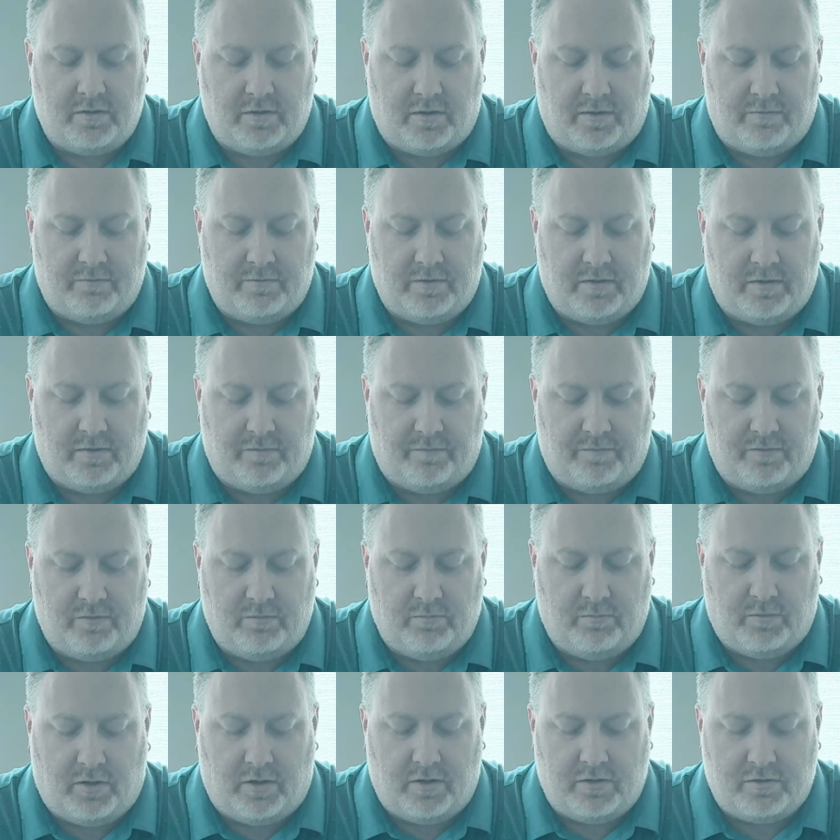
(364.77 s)
I've done a few
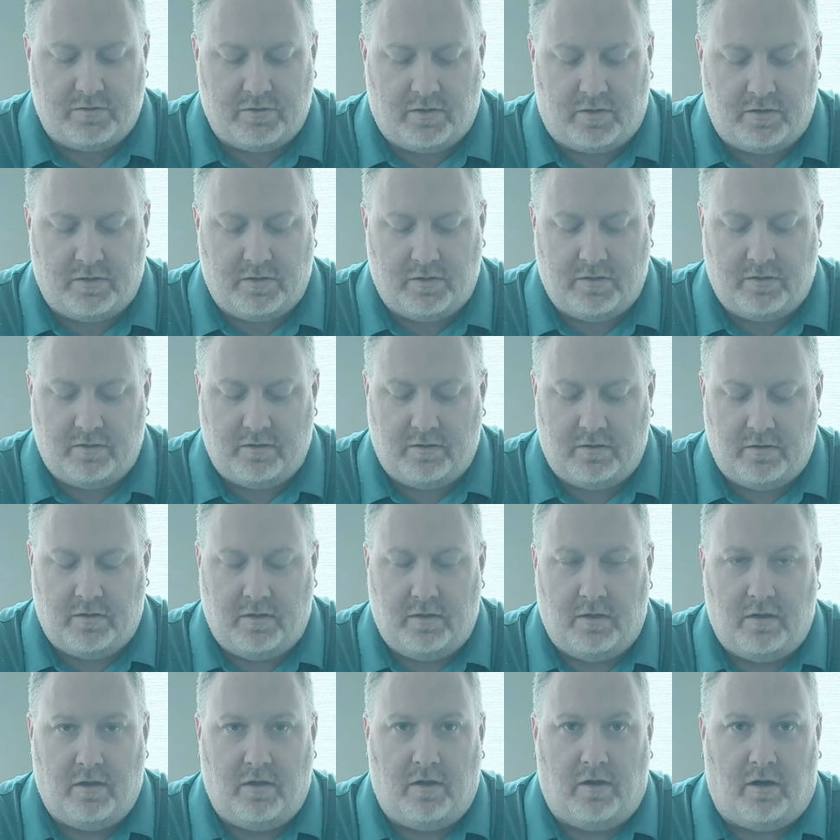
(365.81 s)
mods on it.
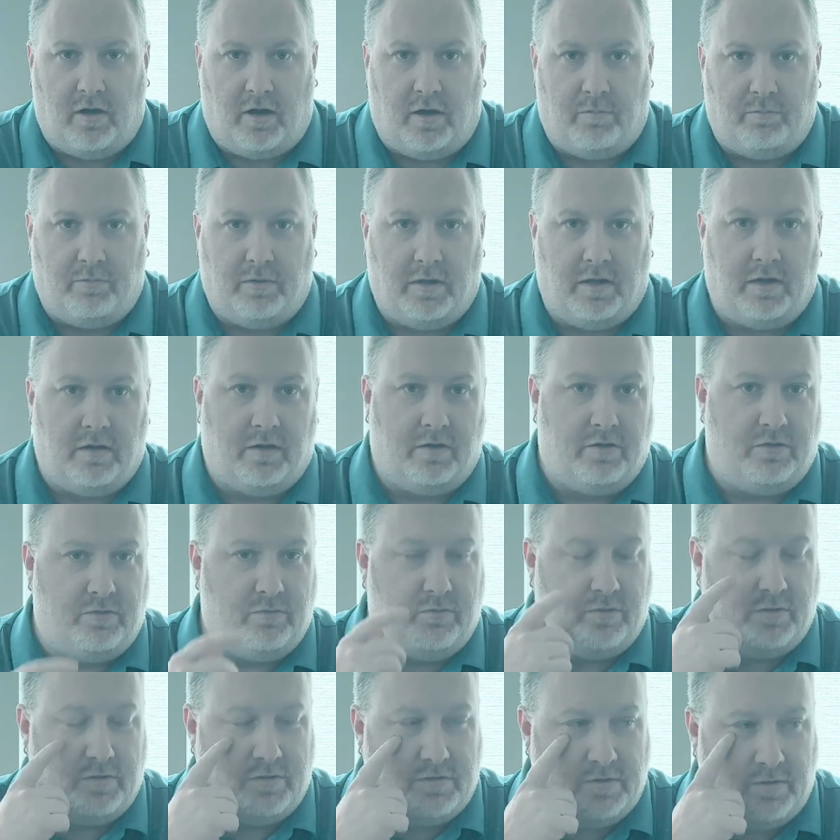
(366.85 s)
I'll plan on
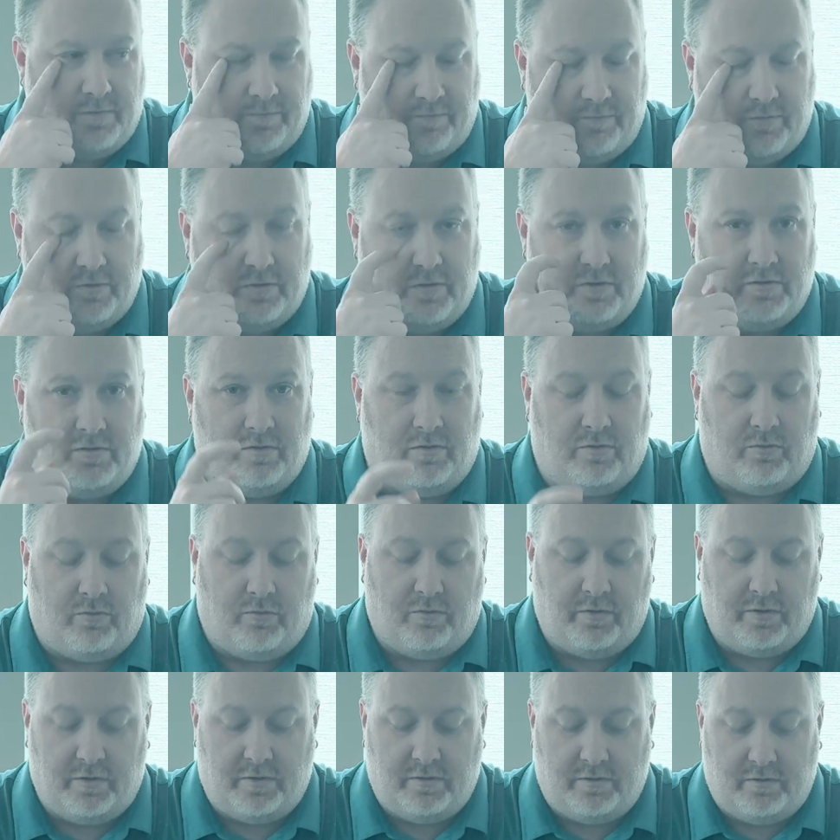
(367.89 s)
doing some for the
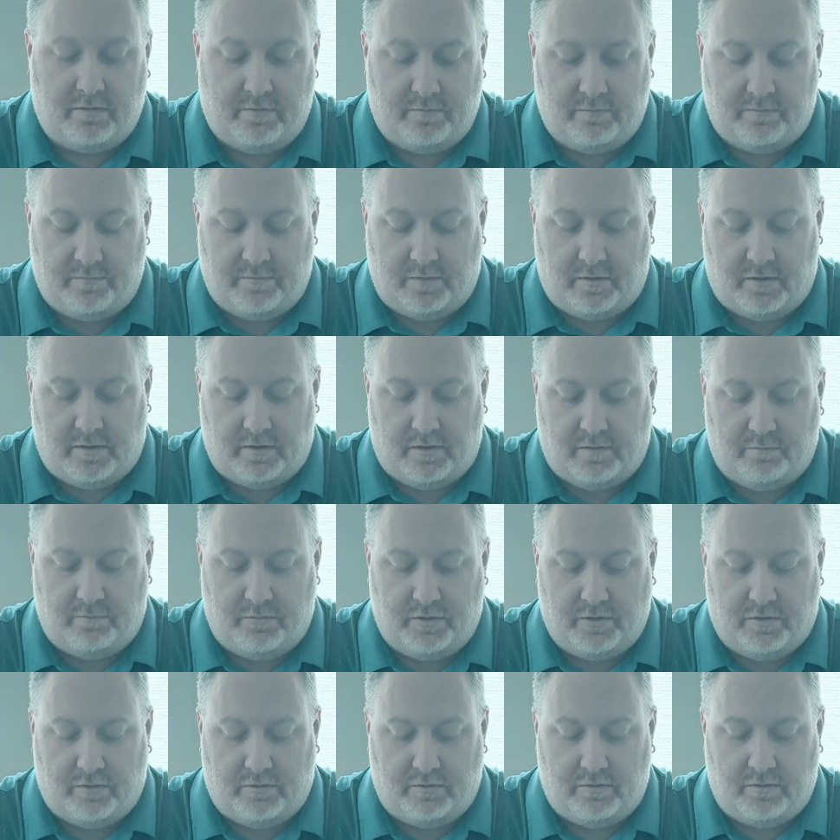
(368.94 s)
DeLorean
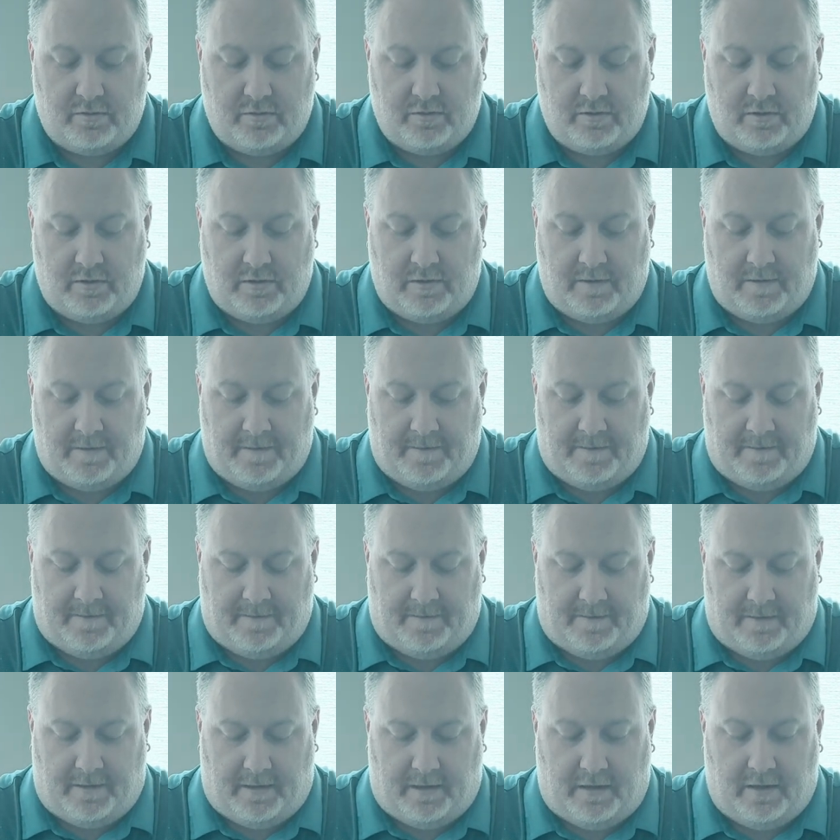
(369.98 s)
build
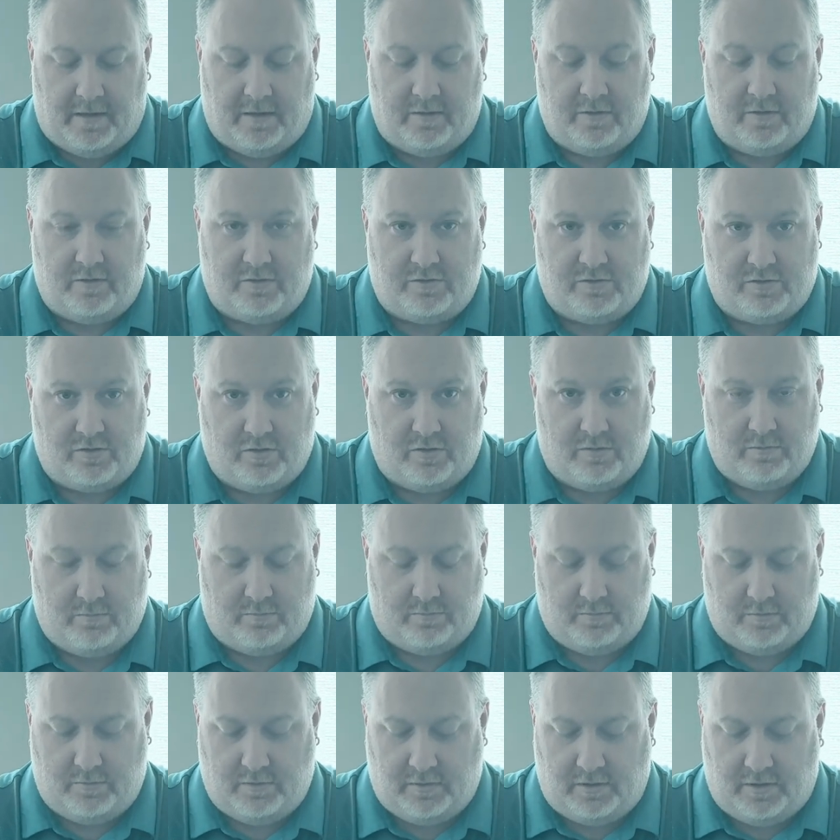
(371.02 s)
and
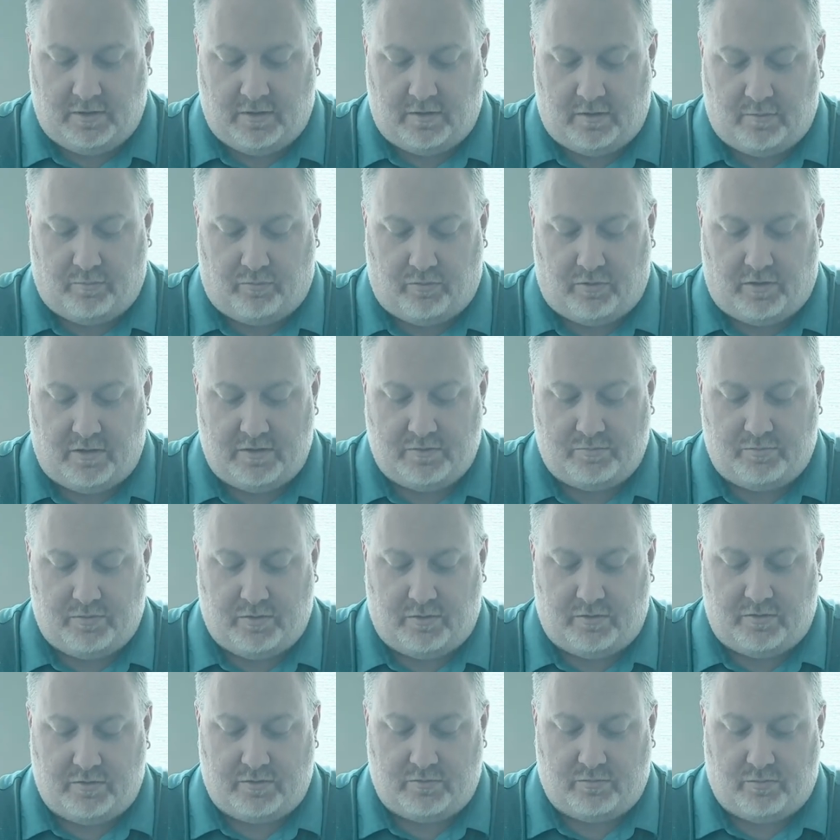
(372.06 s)
the Enterprise
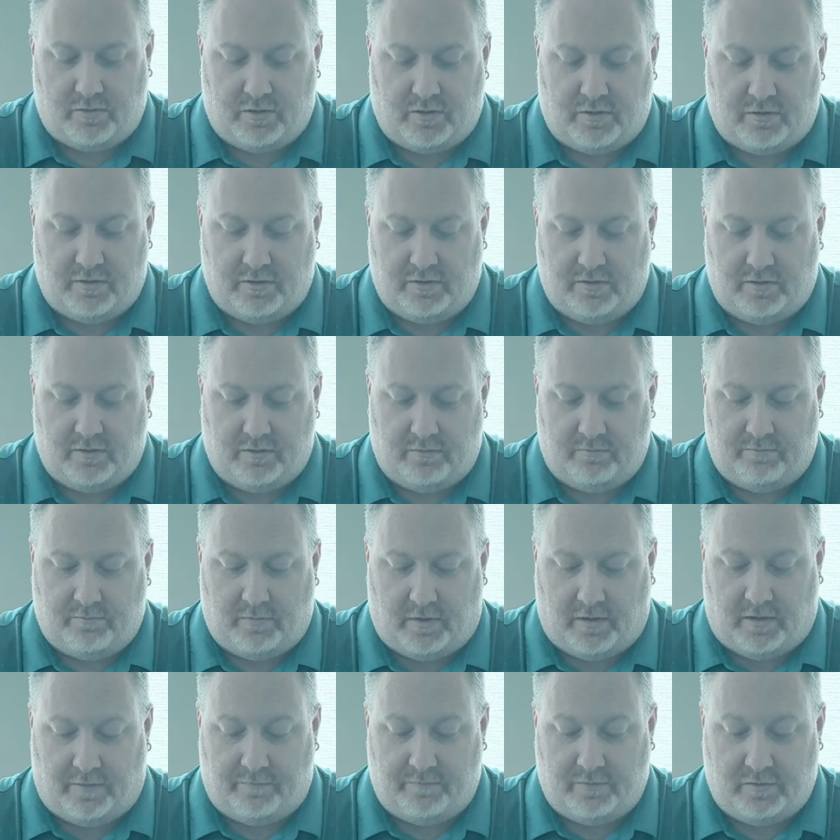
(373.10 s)
build as well, and then
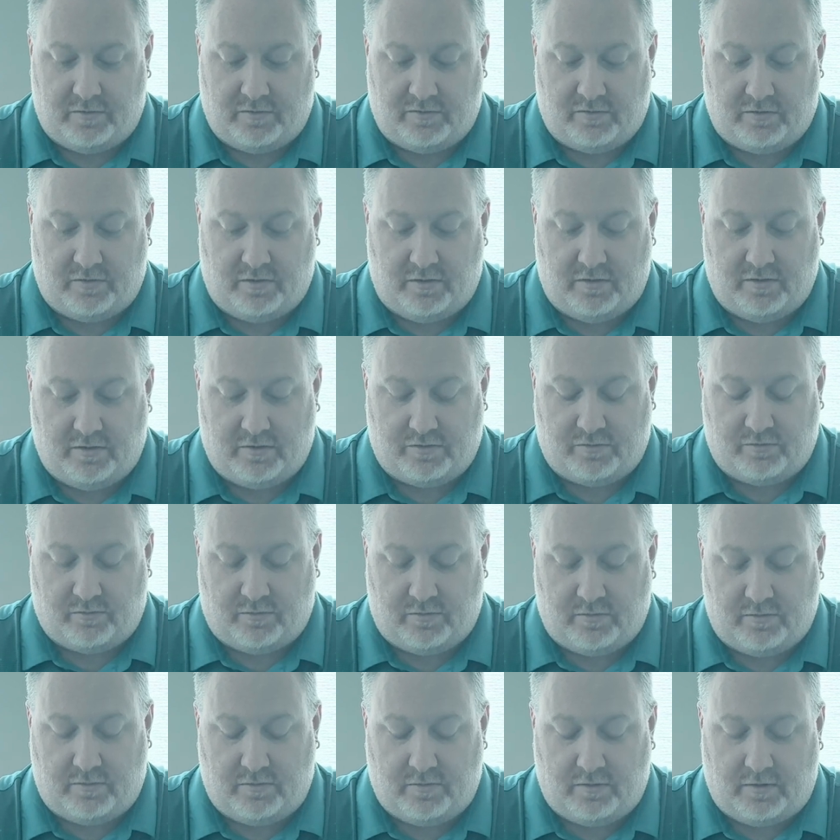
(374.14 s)
obviously this
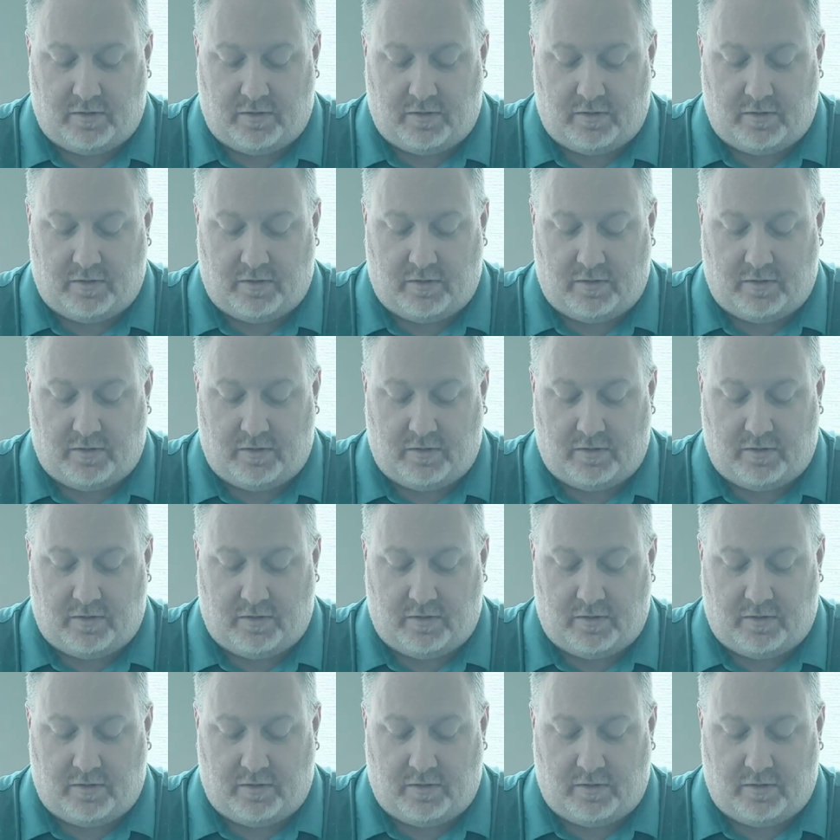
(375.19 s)
one.